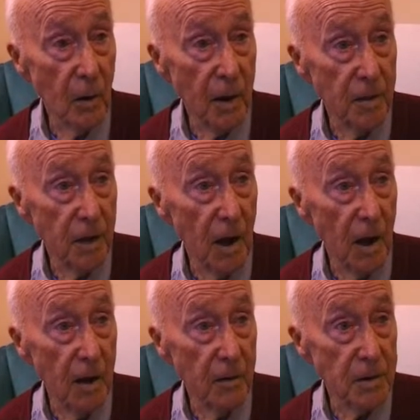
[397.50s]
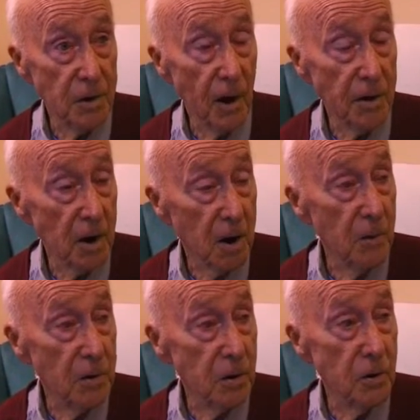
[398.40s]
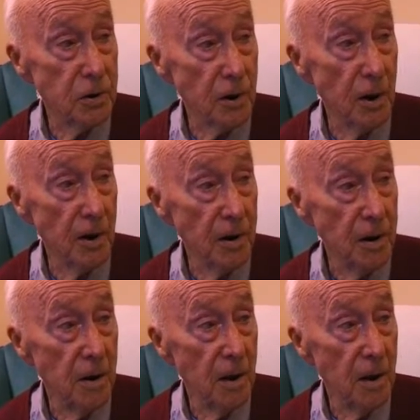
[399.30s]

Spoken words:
way that I would try to commit suicide.